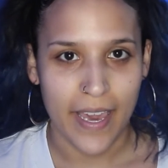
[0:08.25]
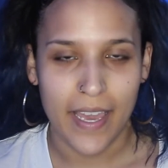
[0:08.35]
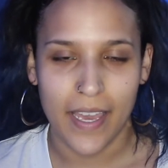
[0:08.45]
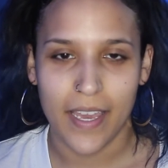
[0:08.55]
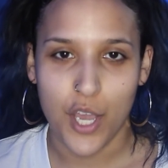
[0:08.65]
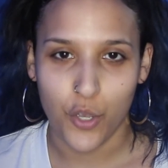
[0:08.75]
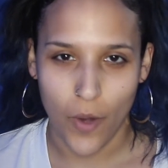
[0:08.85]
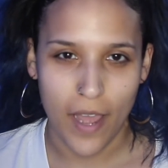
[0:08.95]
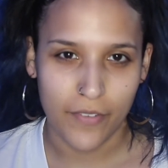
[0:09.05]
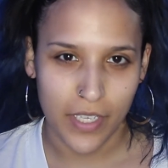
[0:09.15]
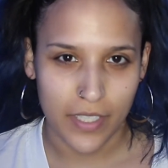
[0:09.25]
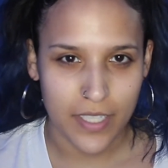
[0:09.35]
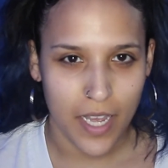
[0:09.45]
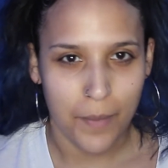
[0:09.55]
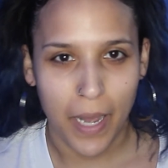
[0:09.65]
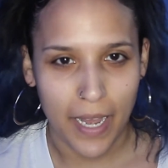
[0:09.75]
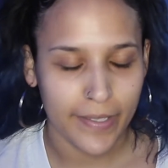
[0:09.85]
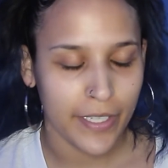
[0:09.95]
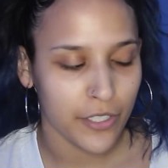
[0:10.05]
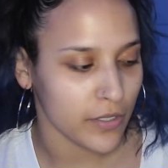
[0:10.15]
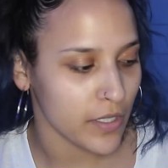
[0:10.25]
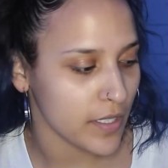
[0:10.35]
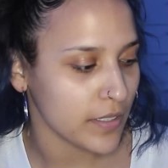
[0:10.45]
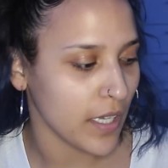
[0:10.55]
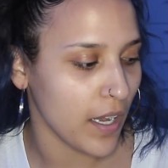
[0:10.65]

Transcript: a graphic type eyeliner look.